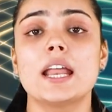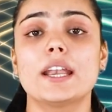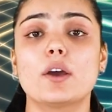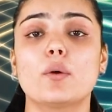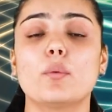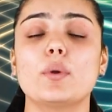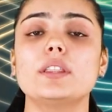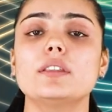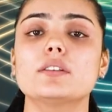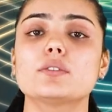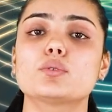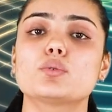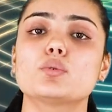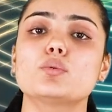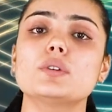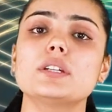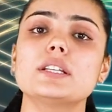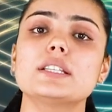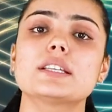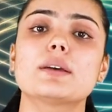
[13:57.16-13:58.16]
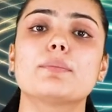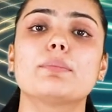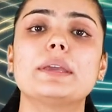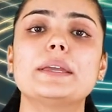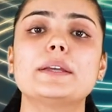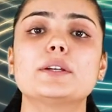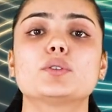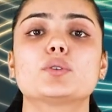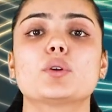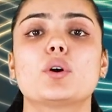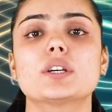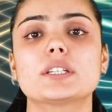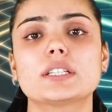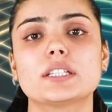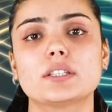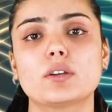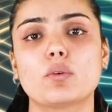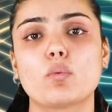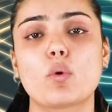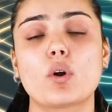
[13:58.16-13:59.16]
Now, when the students are being taught
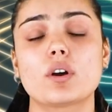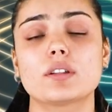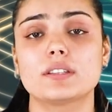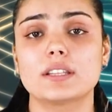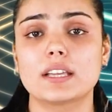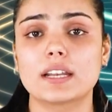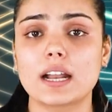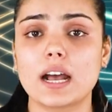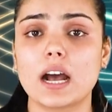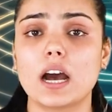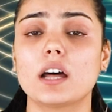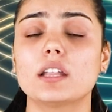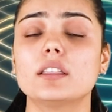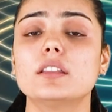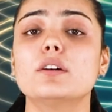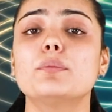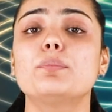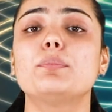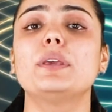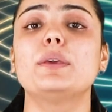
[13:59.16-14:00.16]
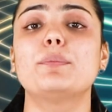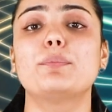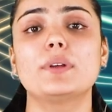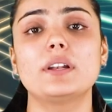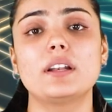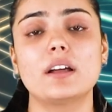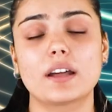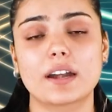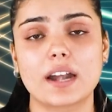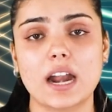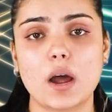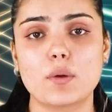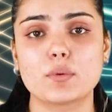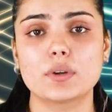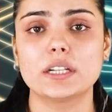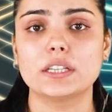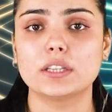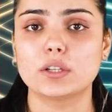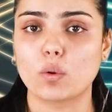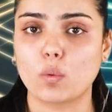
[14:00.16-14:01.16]
in the wards, there are other people
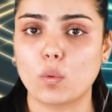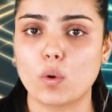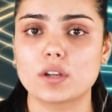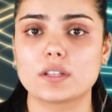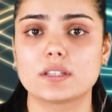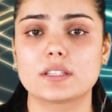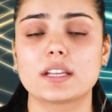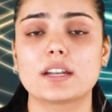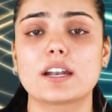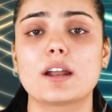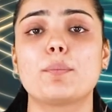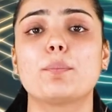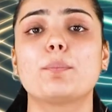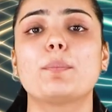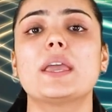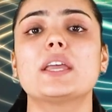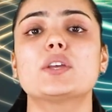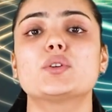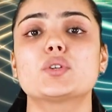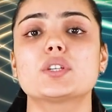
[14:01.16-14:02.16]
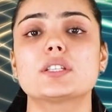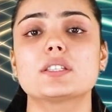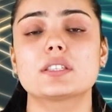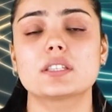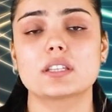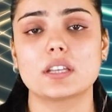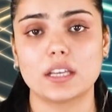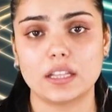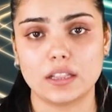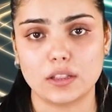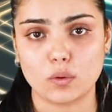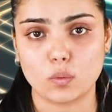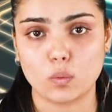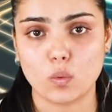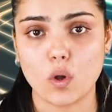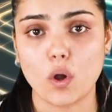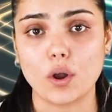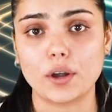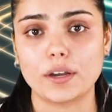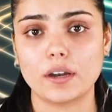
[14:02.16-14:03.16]
around in the wards. There are patients in the
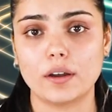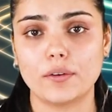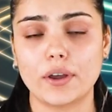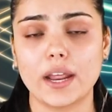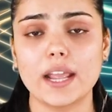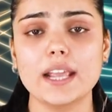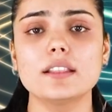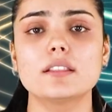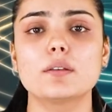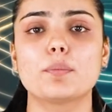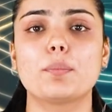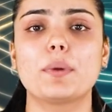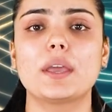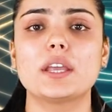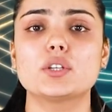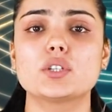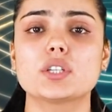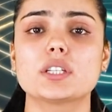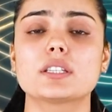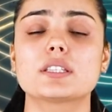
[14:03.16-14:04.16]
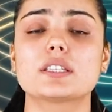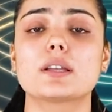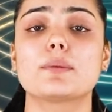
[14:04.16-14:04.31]
ward, right? The patients